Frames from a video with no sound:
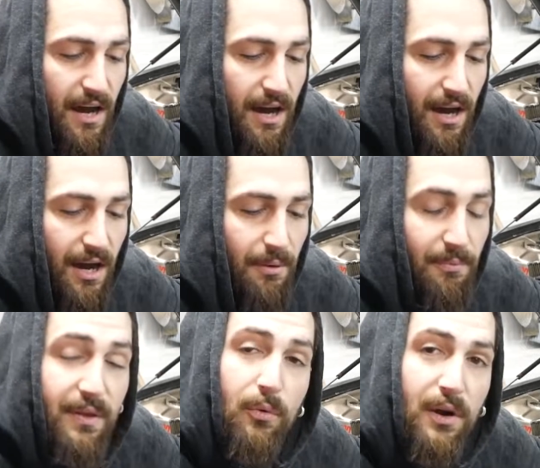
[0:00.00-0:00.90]

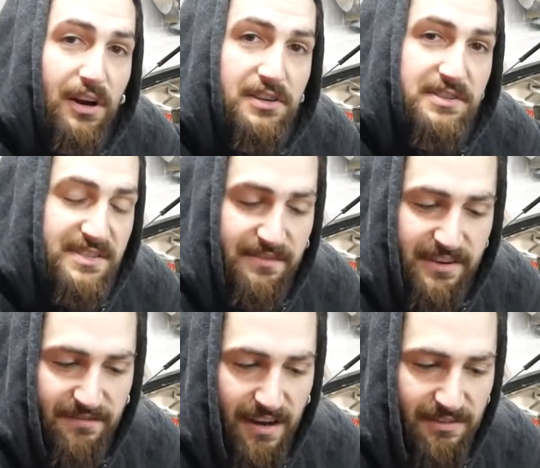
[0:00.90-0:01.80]

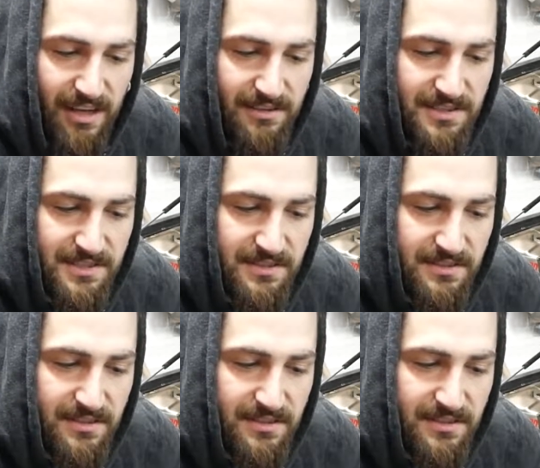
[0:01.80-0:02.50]
$175.